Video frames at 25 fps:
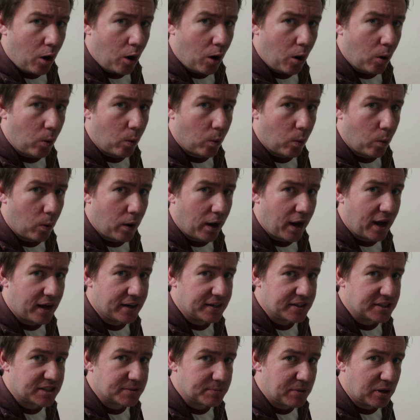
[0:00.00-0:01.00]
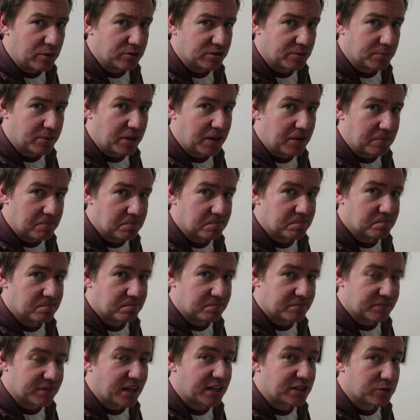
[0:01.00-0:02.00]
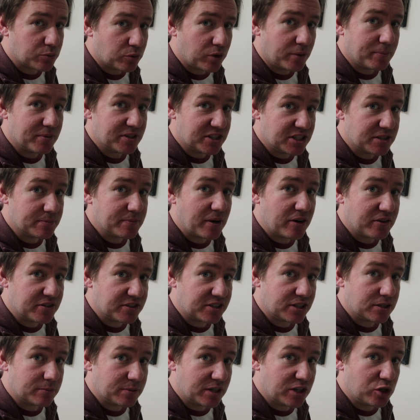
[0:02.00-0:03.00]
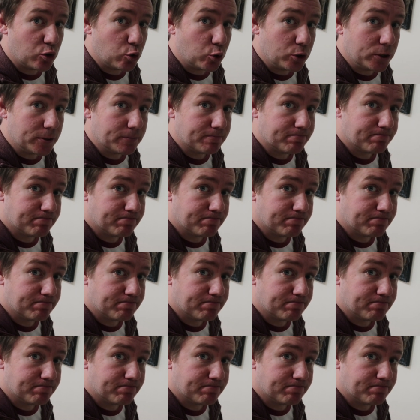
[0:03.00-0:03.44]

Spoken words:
Oh, and it smells a bit. That's why Mrs. Barry's going to be annoyed.